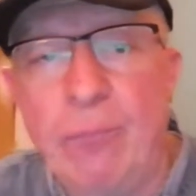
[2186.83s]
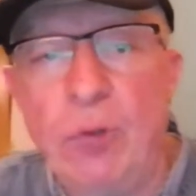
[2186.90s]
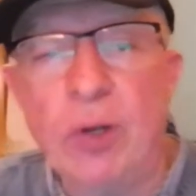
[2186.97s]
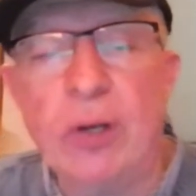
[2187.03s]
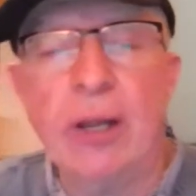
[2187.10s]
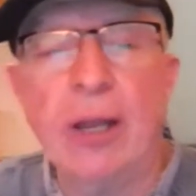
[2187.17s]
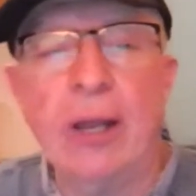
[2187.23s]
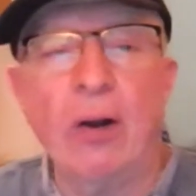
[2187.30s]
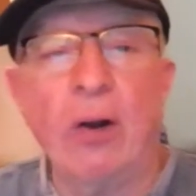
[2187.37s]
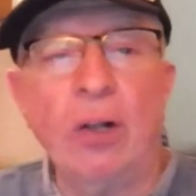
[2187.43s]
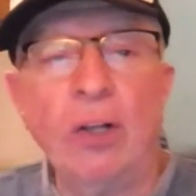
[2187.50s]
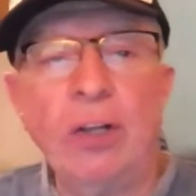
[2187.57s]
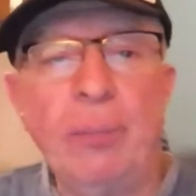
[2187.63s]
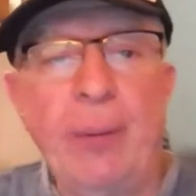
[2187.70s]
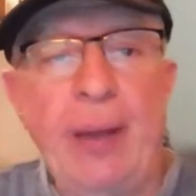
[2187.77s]
you can get a
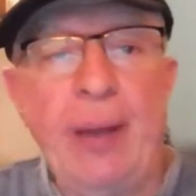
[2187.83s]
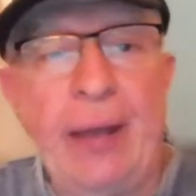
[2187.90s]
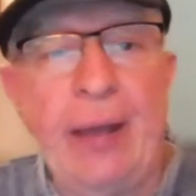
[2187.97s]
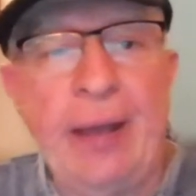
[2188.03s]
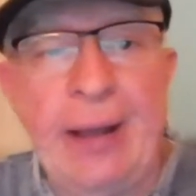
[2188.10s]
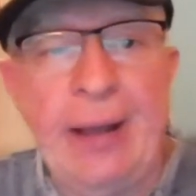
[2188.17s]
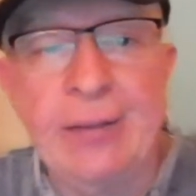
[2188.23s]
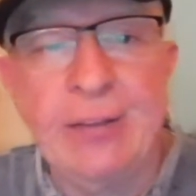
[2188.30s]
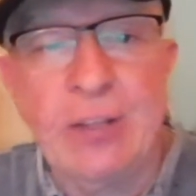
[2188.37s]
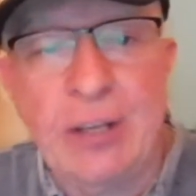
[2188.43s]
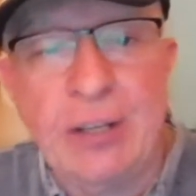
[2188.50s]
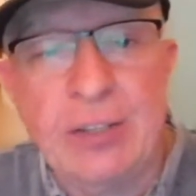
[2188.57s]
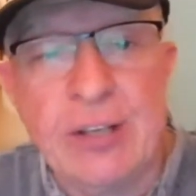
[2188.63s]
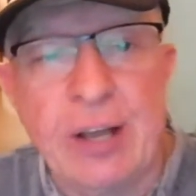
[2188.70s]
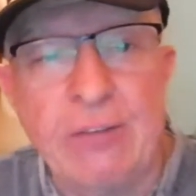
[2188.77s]
hold of me at the
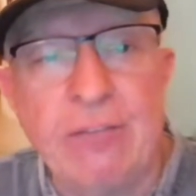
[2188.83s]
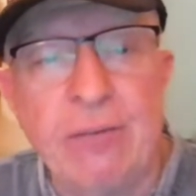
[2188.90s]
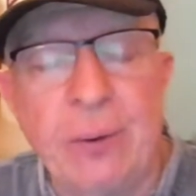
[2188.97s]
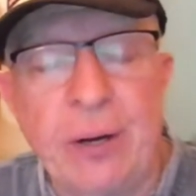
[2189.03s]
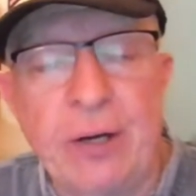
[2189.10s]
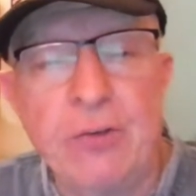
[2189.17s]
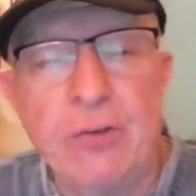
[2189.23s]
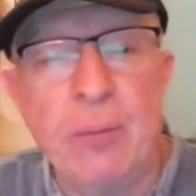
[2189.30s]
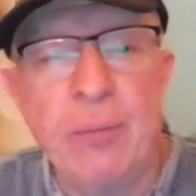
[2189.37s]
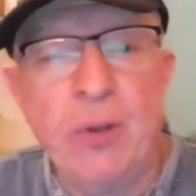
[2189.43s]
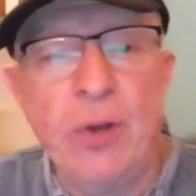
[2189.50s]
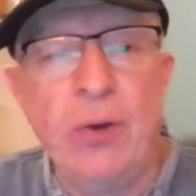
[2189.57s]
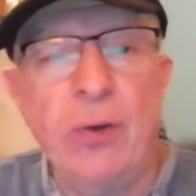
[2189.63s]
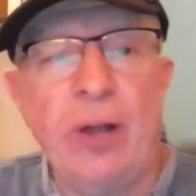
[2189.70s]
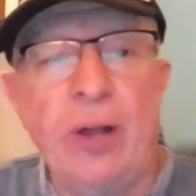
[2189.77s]
South Florida Tribune.